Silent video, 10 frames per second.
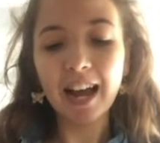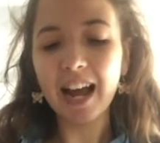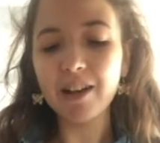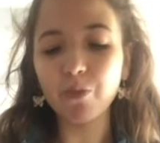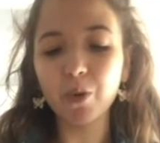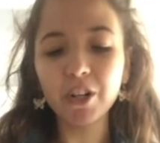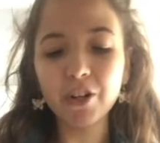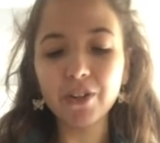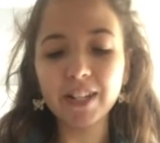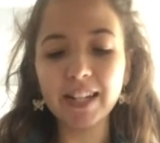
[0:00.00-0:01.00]
and we're
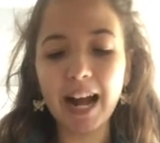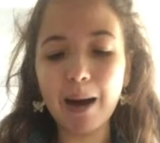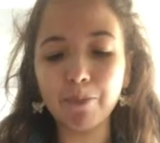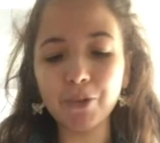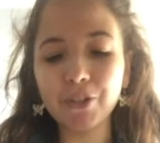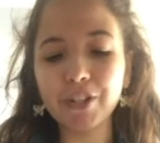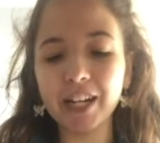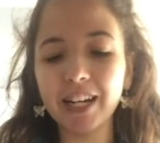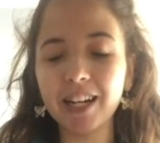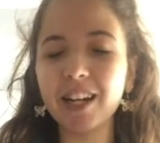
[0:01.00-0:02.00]
known as the Apple State.